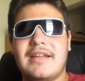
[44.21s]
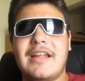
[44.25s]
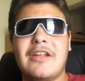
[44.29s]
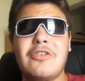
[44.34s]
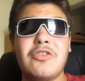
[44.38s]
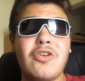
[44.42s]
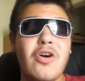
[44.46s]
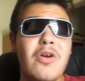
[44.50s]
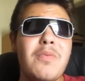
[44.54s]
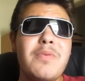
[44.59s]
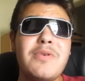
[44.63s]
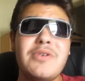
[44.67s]
Now
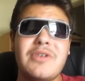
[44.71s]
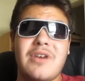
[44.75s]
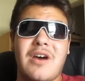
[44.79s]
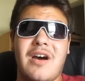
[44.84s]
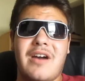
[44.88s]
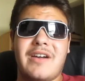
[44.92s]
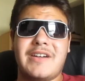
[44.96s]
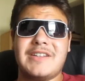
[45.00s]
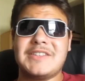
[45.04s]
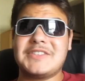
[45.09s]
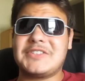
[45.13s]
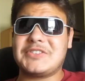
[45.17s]

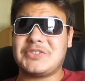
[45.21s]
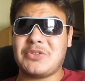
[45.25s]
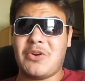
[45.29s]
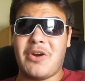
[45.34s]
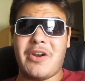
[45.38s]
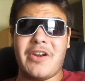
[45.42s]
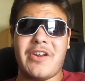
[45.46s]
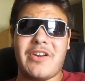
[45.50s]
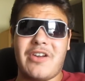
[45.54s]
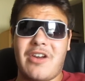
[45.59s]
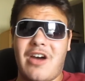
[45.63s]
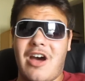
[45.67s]
Nobunaga
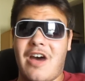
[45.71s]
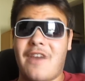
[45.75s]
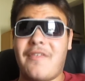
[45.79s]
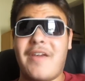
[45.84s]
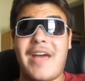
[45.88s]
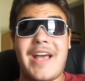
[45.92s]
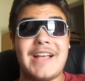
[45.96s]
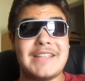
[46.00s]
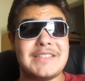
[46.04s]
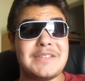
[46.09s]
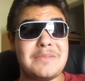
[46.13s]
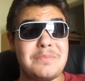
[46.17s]
started
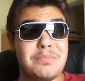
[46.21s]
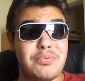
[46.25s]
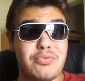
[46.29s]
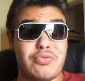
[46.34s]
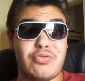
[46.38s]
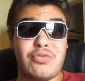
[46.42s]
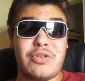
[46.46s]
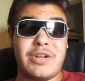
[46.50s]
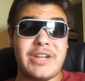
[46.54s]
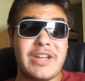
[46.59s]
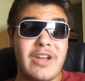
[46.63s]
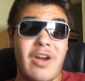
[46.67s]
off as a
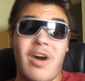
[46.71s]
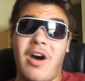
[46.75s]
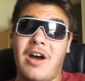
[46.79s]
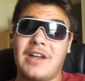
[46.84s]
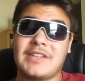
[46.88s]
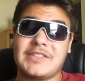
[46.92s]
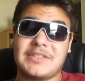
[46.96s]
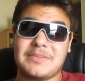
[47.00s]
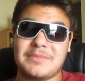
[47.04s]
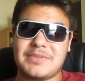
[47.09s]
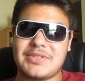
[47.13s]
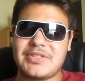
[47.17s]
pretty
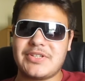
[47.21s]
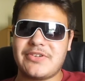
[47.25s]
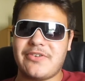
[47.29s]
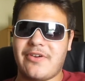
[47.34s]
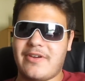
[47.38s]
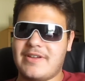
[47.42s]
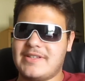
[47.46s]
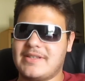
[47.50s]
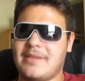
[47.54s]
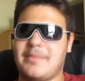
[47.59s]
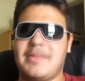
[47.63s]
awesome series.